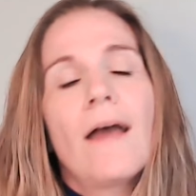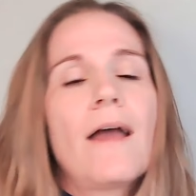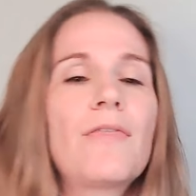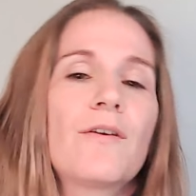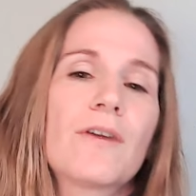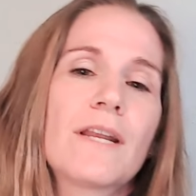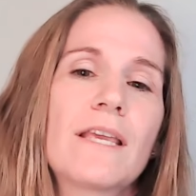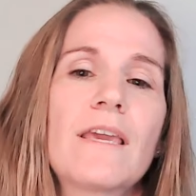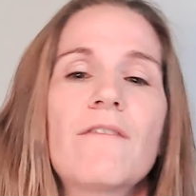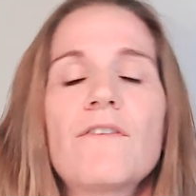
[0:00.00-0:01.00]
and they're going to
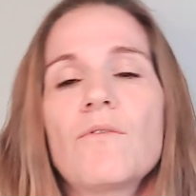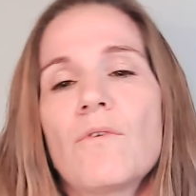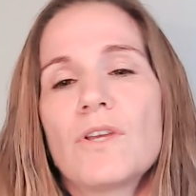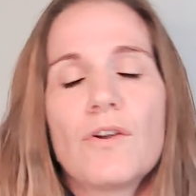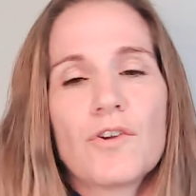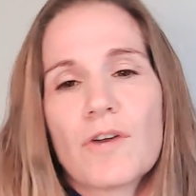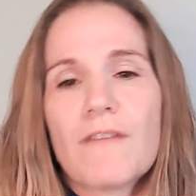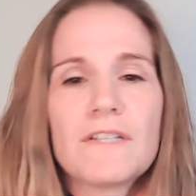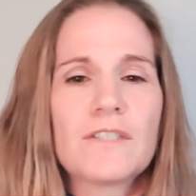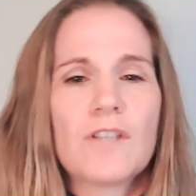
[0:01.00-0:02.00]
give you, you know, you're going
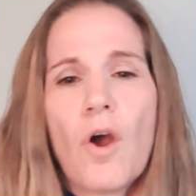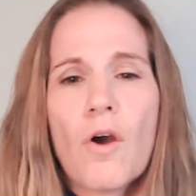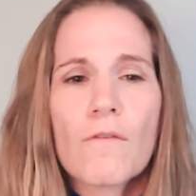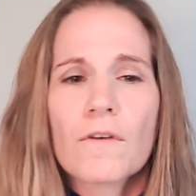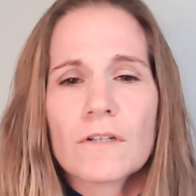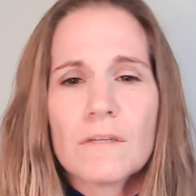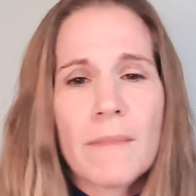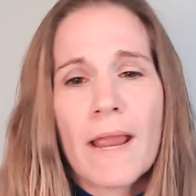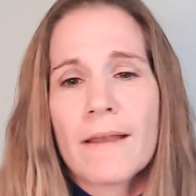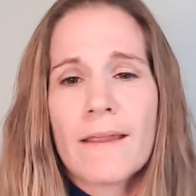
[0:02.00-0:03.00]
to have this over
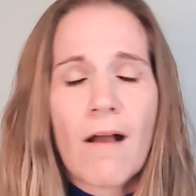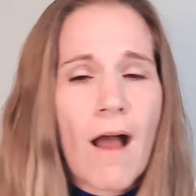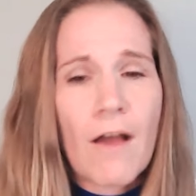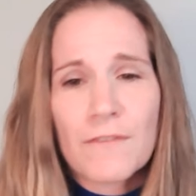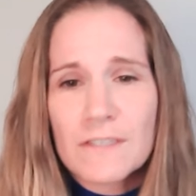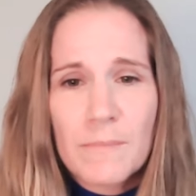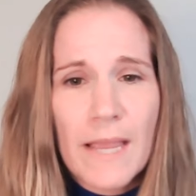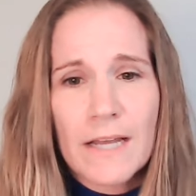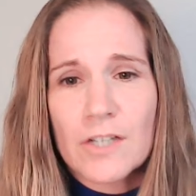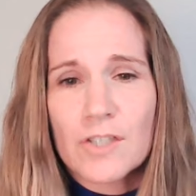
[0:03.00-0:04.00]
demanding office
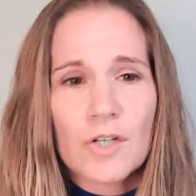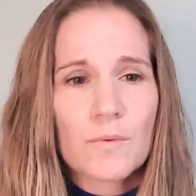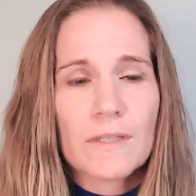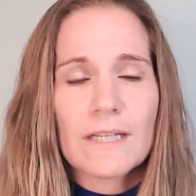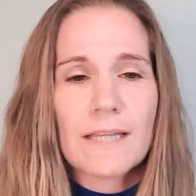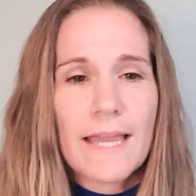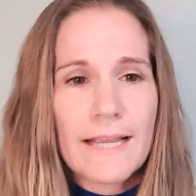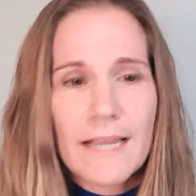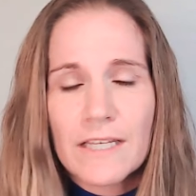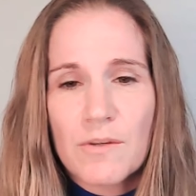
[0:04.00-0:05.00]
manager really
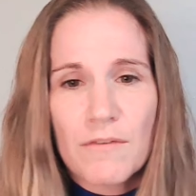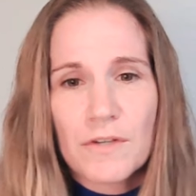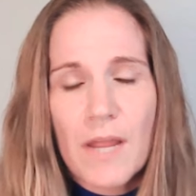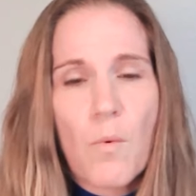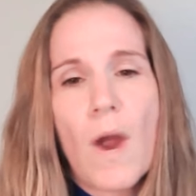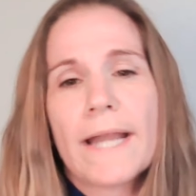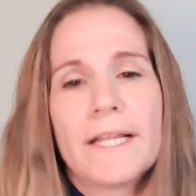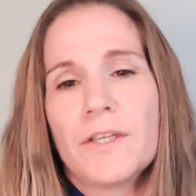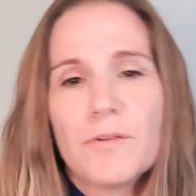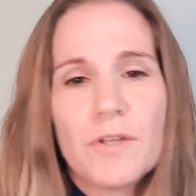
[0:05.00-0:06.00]
laying into you every day. Why
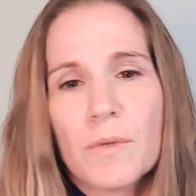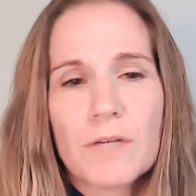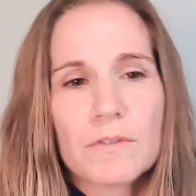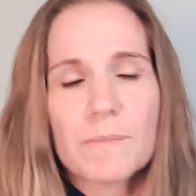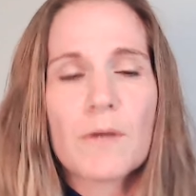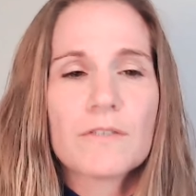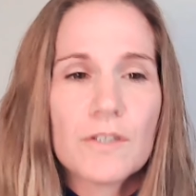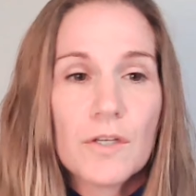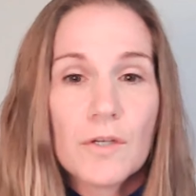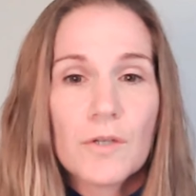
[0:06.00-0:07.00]
didn't you do what you were supposed to
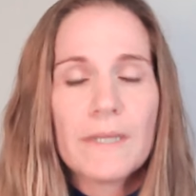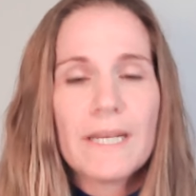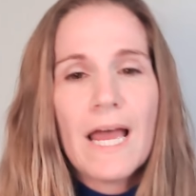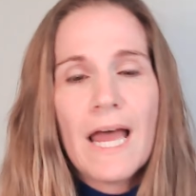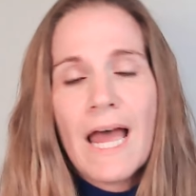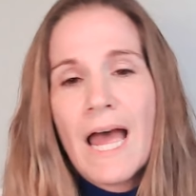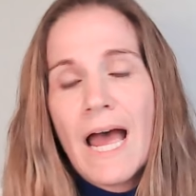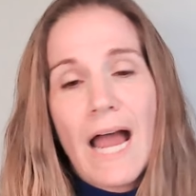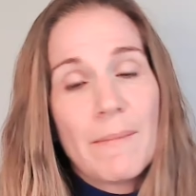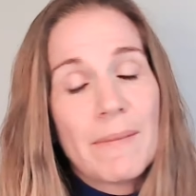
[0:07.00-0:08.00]
do? And
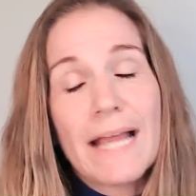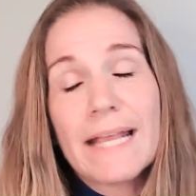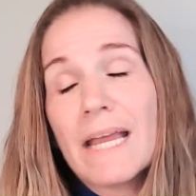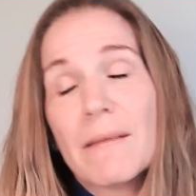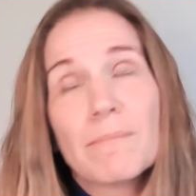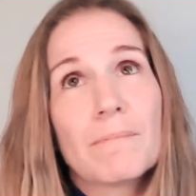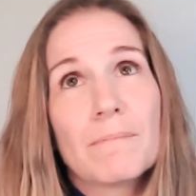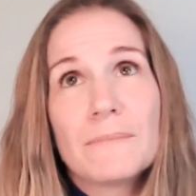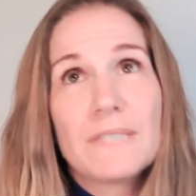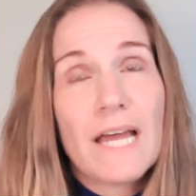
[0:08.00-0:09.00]
I mean, I can't
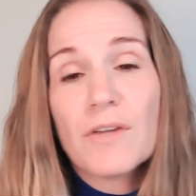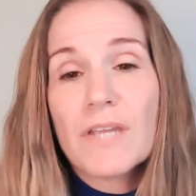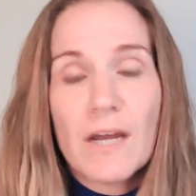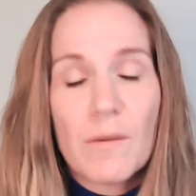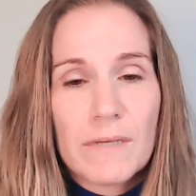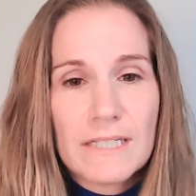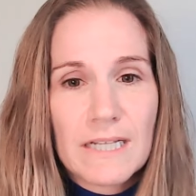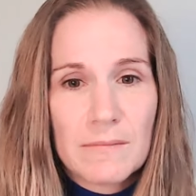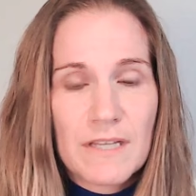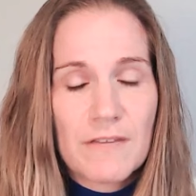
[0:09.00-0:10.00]
tell you how many
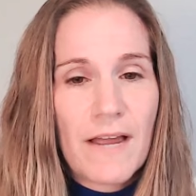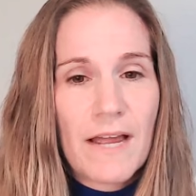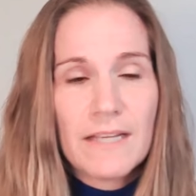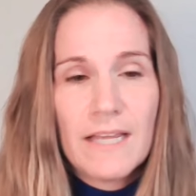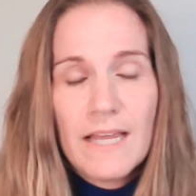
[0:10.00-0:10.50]
times I've had